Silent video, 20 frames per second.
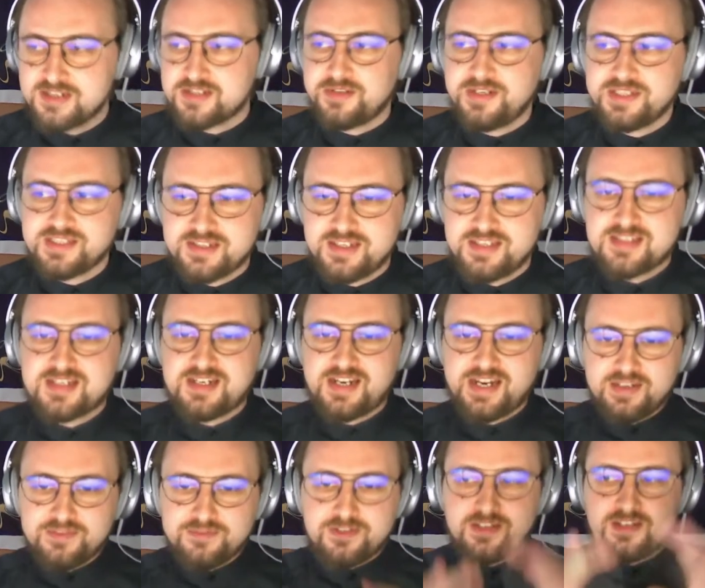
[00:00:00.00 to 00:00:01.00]
So it's
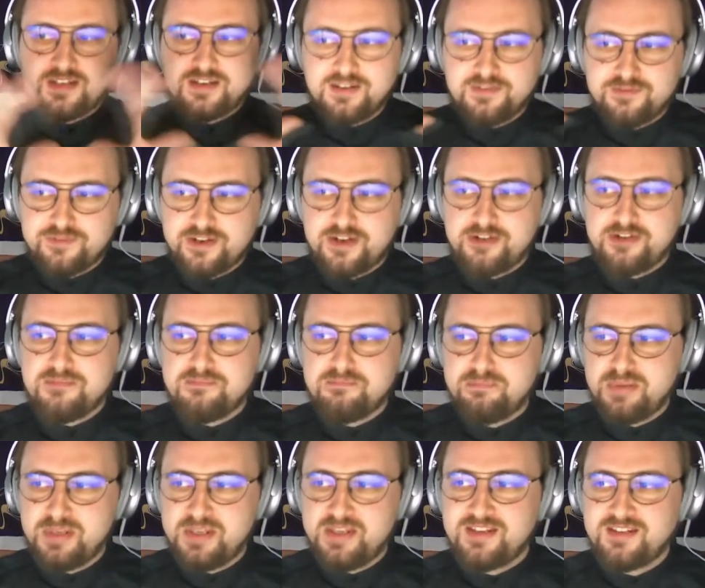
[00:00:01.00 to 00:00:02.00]
kind of a very
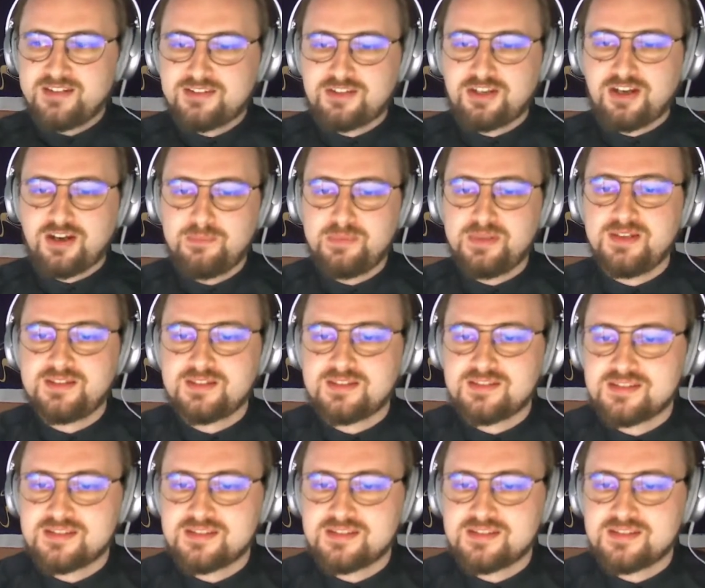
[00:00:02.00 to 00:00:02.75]
big topic.